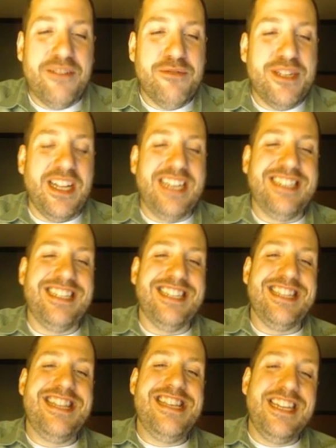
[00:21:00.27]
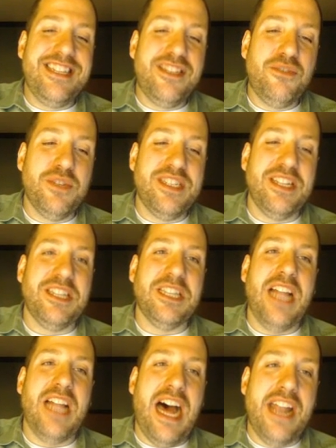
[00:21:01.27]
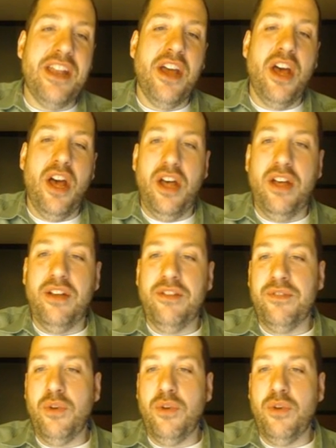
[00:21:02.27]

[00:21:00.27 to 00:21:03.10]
I realized that this was a lot of